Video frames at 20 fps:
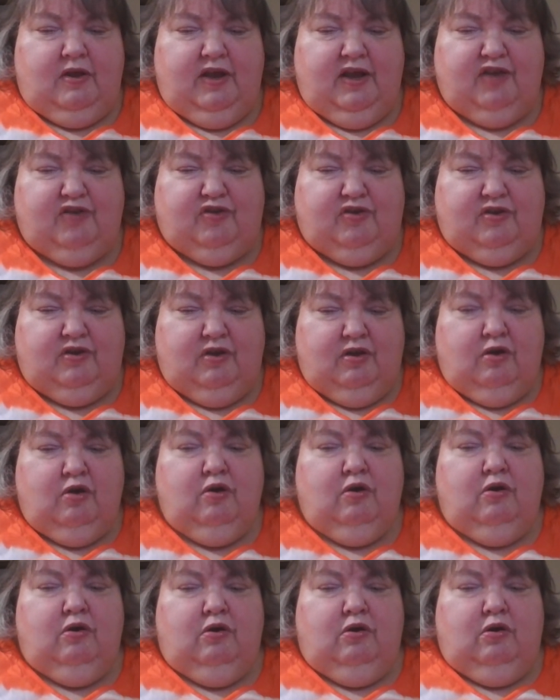it's
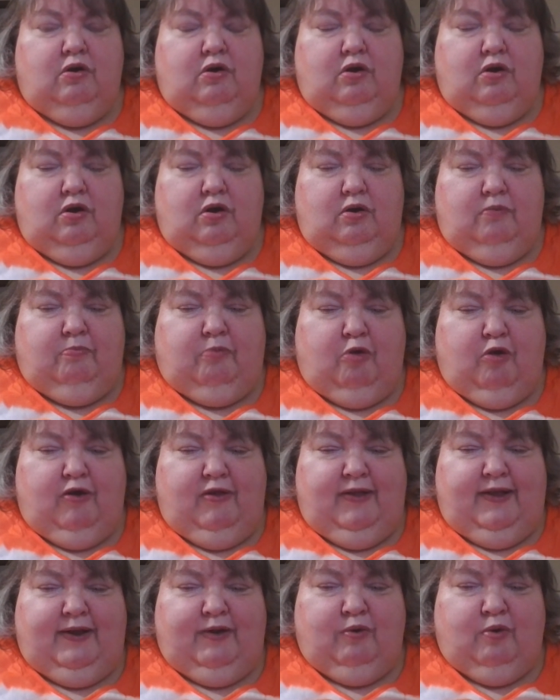
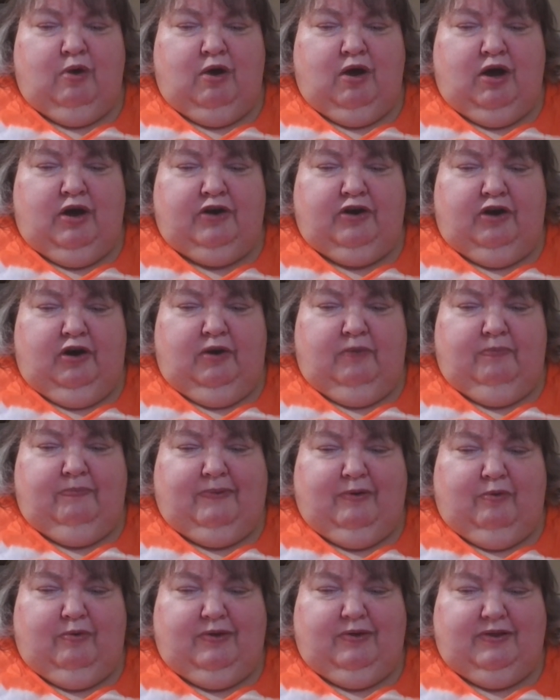boiling water,
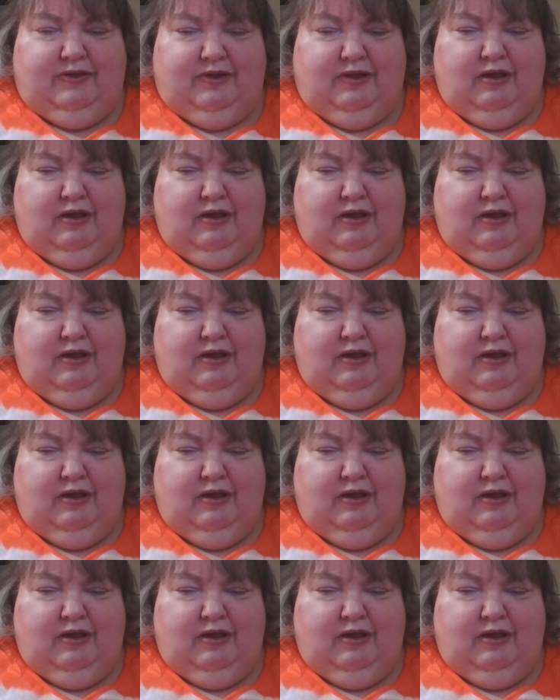but with